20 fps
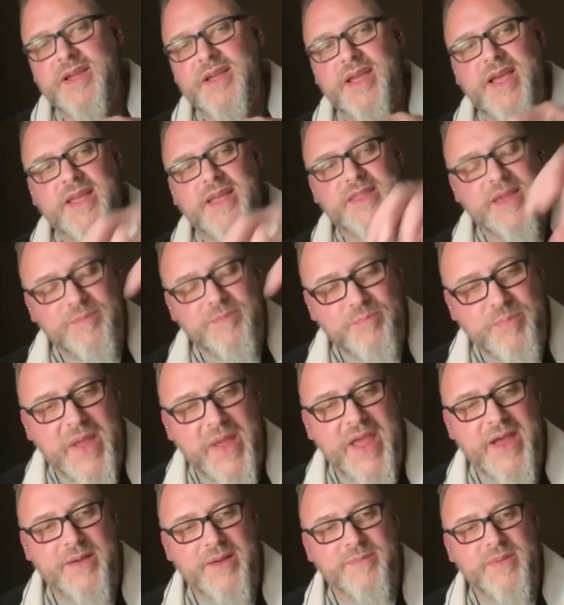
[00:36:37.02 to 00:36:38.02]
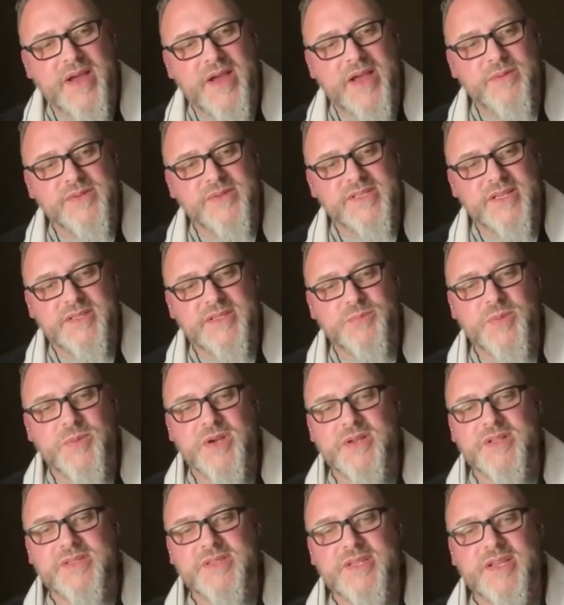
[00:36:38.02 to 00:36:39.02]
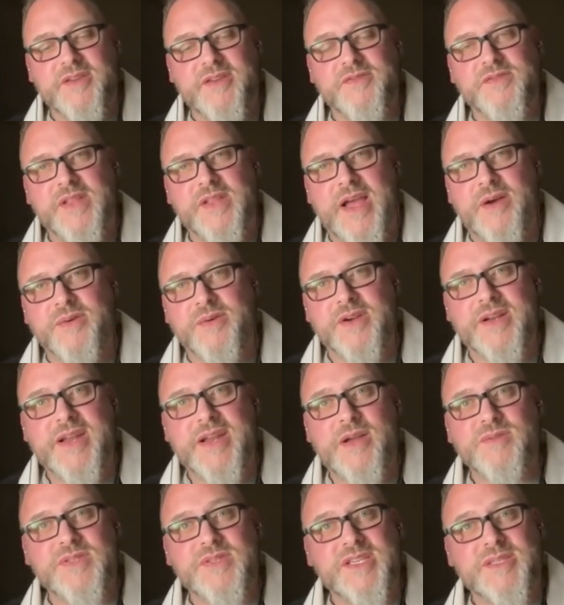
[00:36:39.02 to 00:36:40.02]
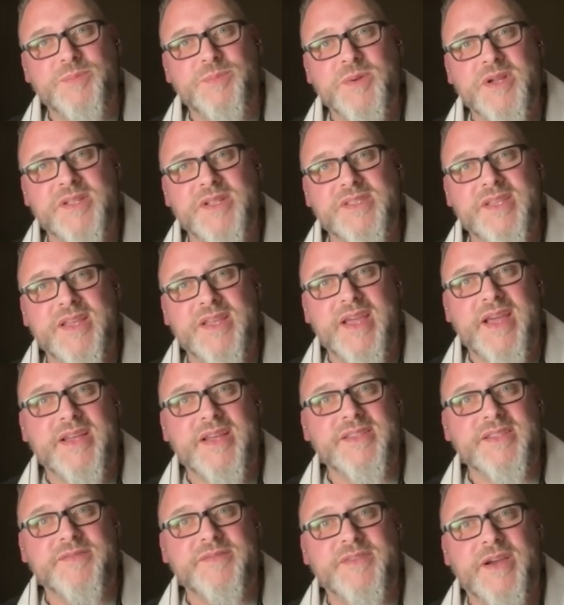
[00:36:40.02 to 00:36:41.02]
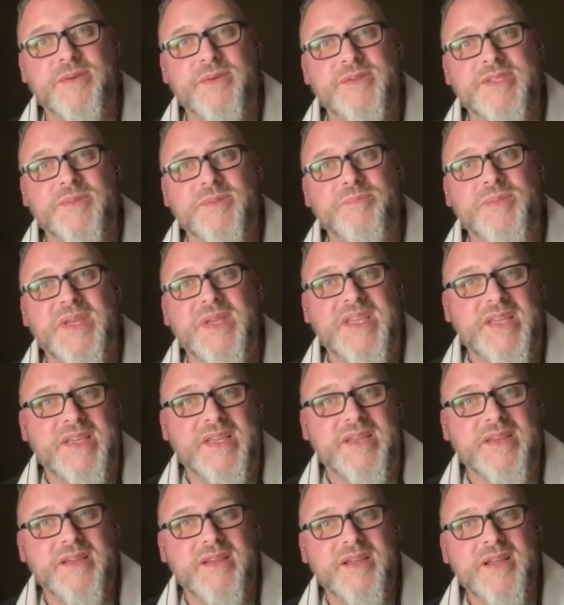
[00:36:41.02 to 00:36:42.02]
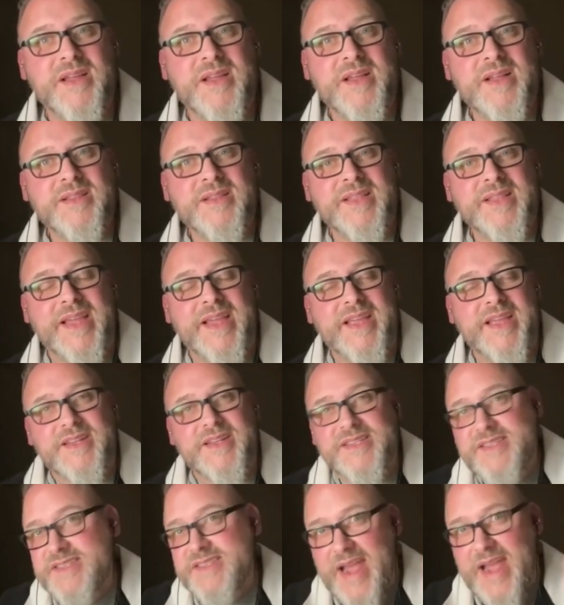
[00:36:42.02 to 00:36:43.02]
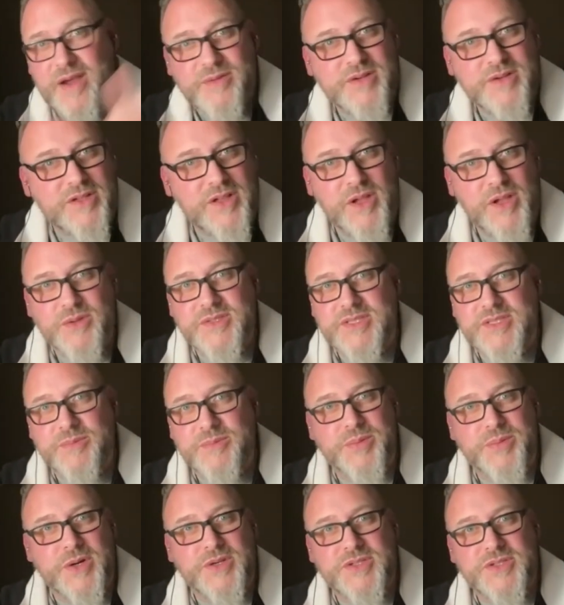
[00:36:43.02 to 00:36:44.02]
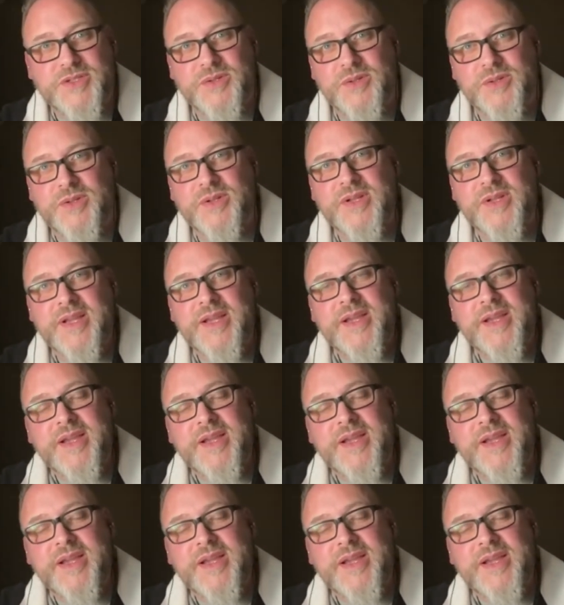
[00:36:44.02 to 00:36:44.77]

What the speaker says: And then bam, I was experiencing a flower, and I was experiencing it as if I was a bee, like down close and personal. Yeah.